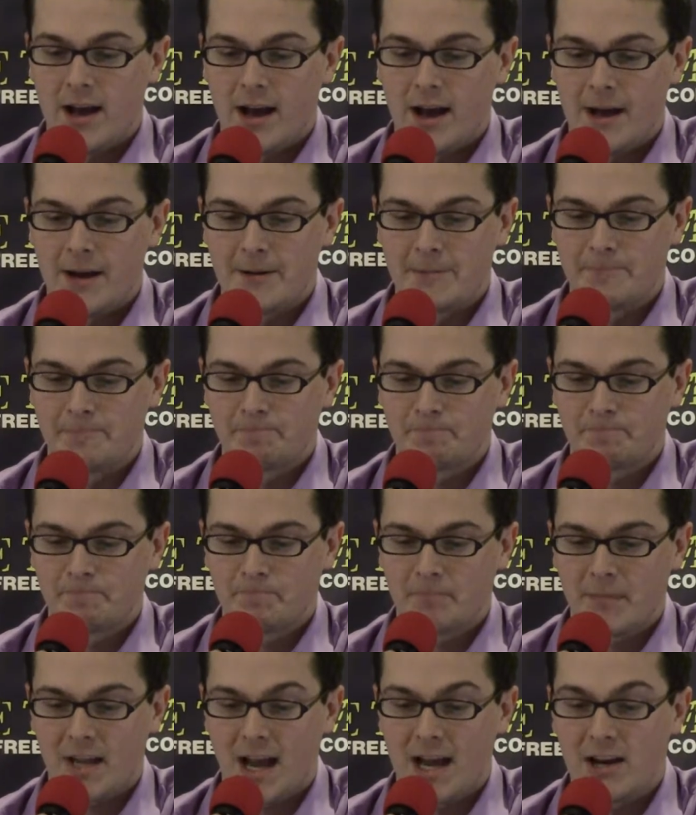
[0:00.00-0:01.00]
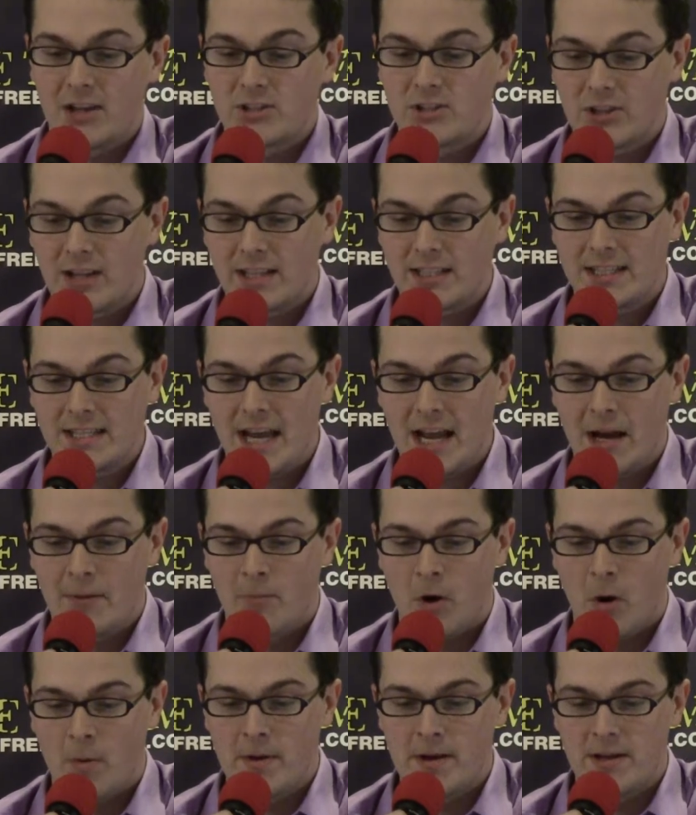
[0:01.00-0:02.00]
I'd also like to take a
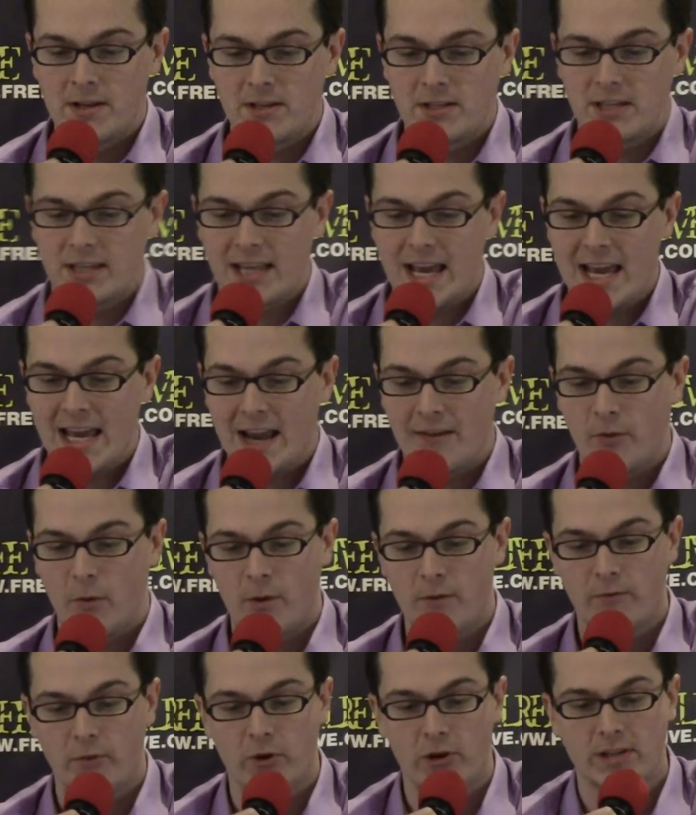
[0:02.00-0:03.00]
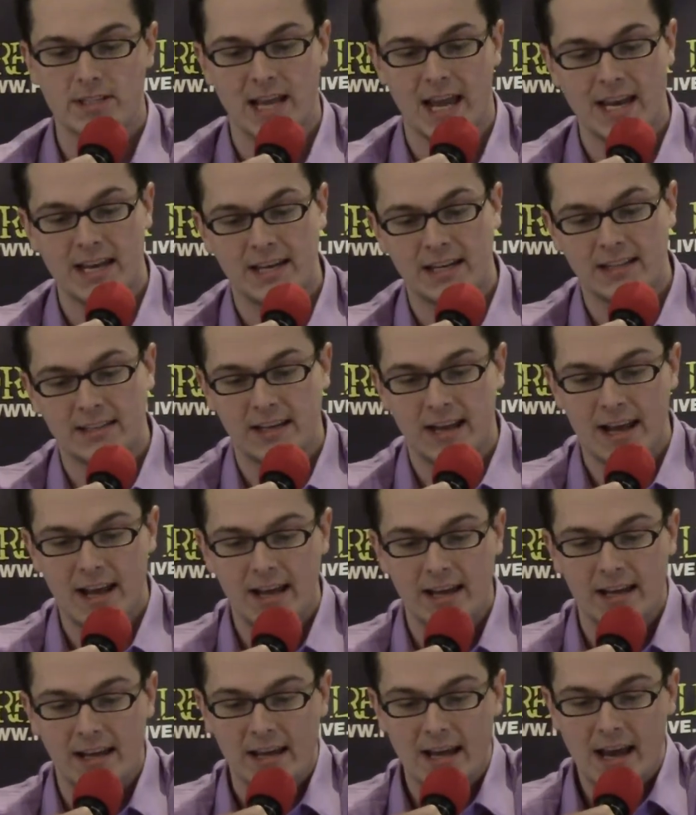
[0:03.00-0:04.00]
moment to thank everyone for attending
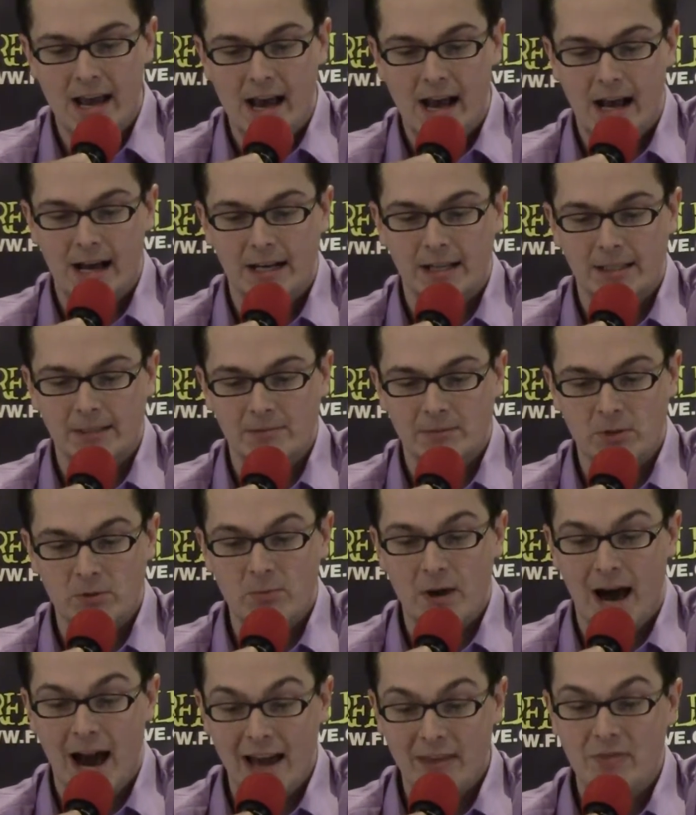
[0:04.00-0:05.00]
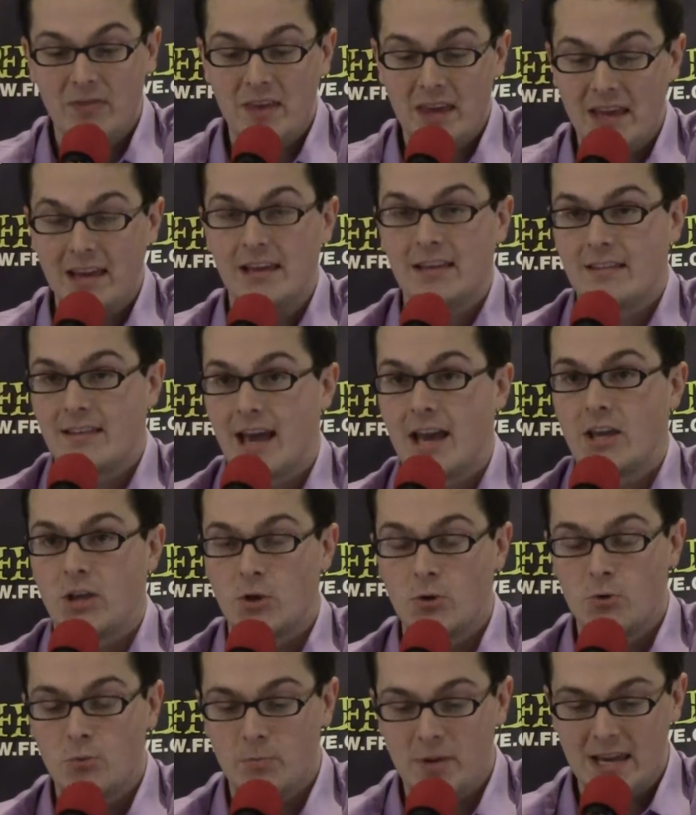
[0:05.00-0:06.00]
today. I think that
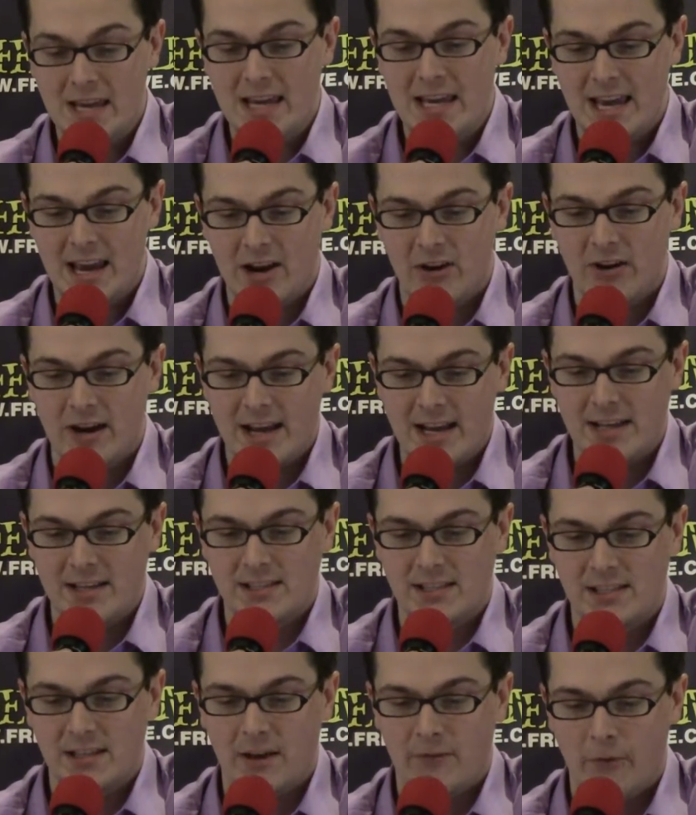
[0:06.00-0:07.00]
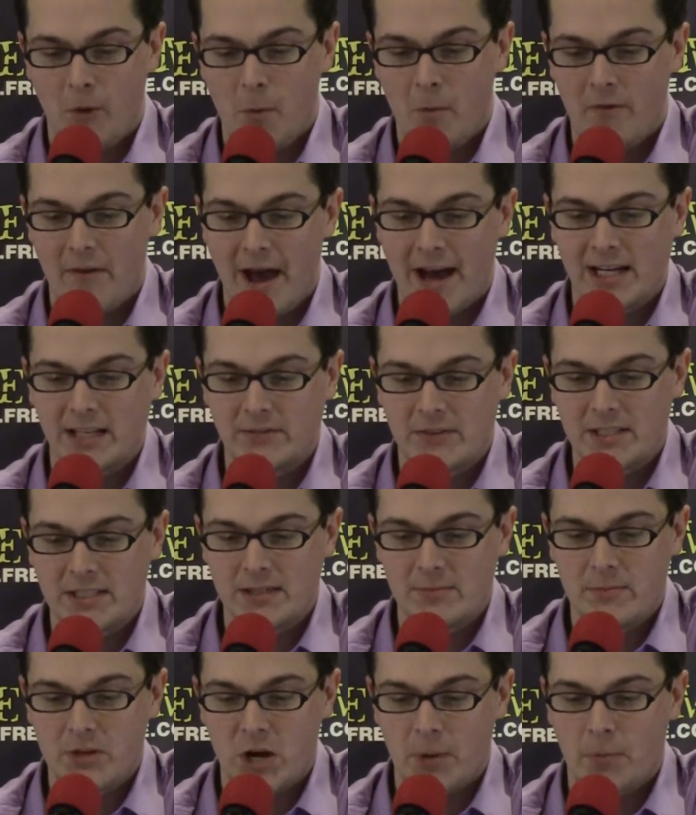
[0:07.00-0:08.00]
you being here is a form of
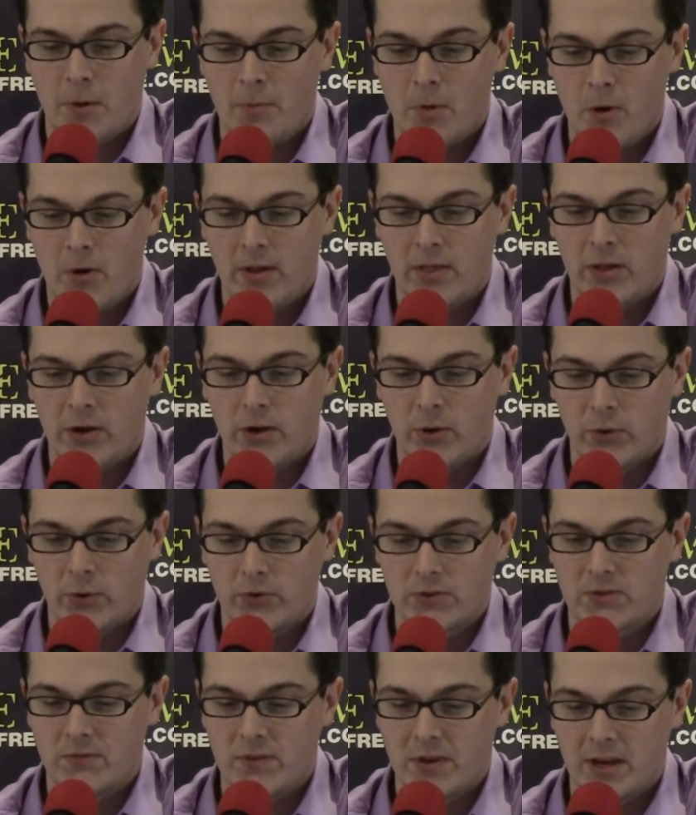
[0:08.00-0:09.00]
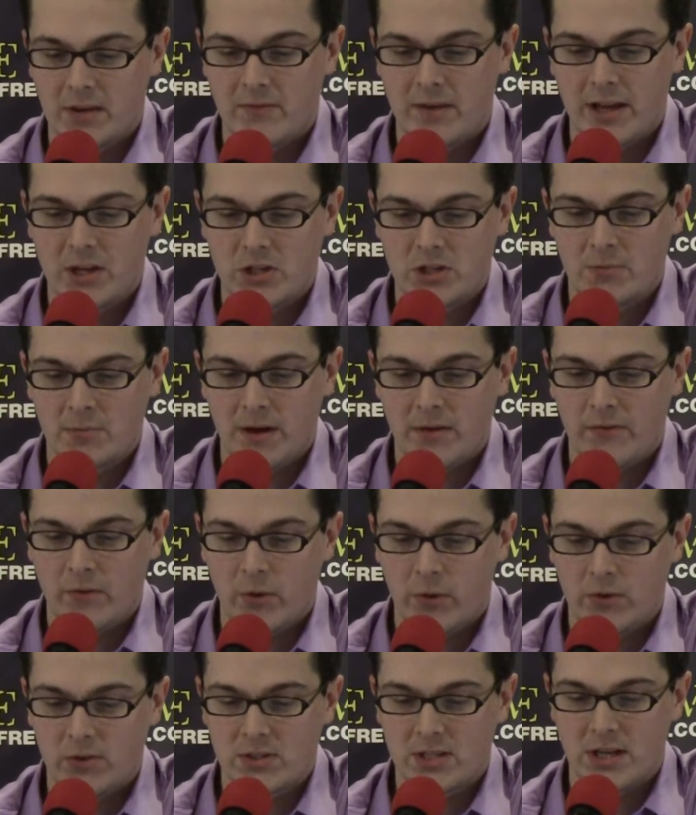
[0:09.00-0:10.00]
activism, and you're promoting the goals of the convention by
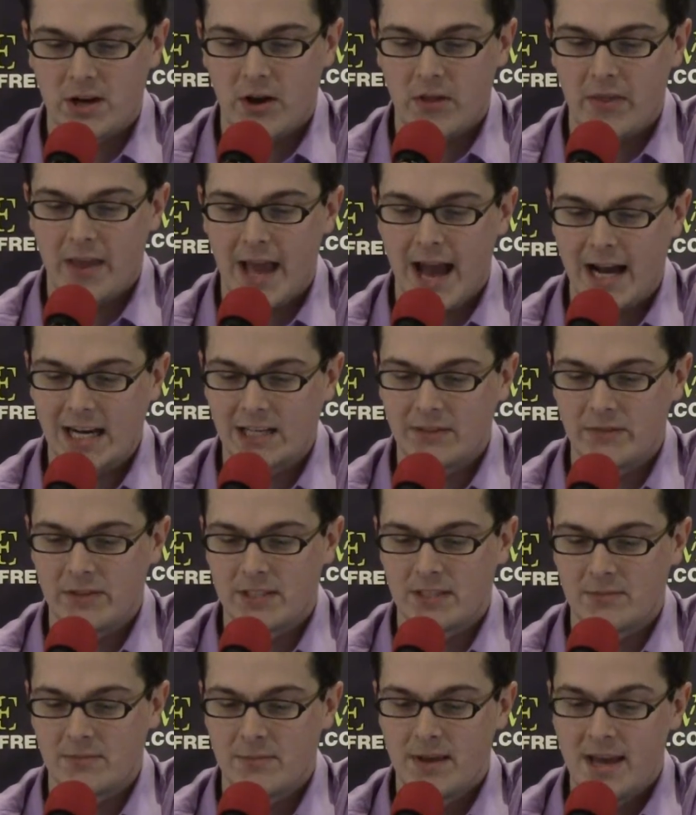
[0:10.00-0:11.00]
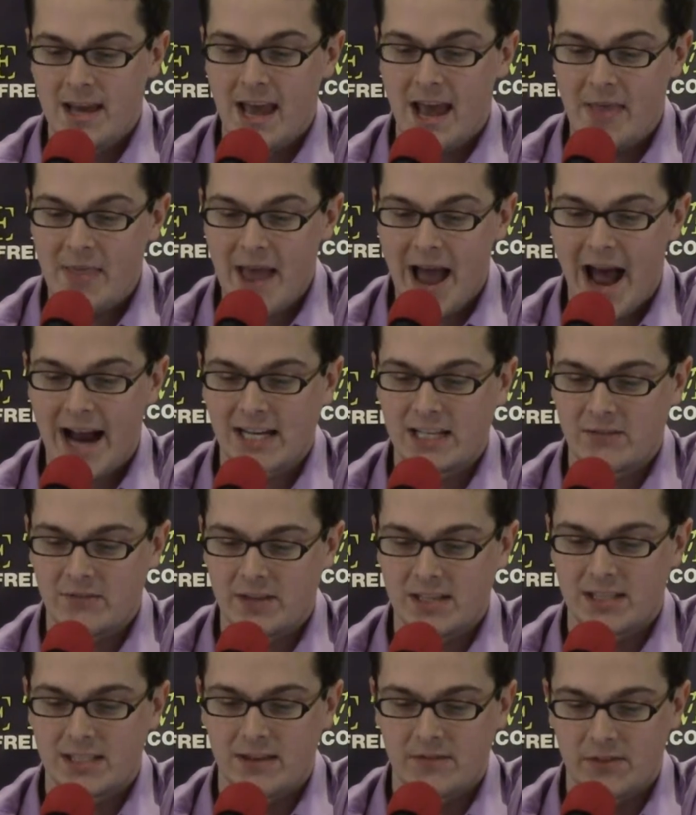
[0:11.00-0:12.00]
focusing on the activism and the
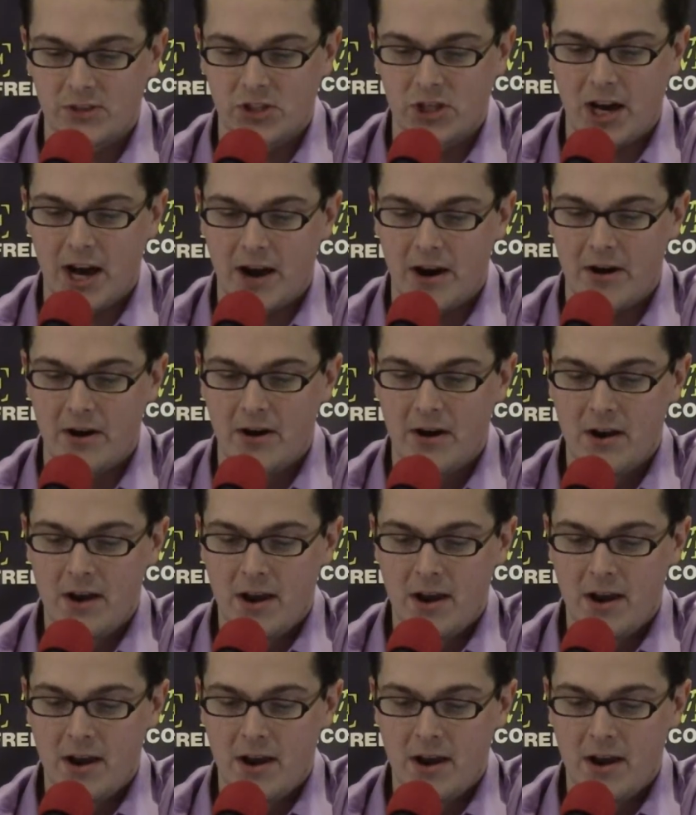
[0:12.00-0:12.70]
activists of the Shire.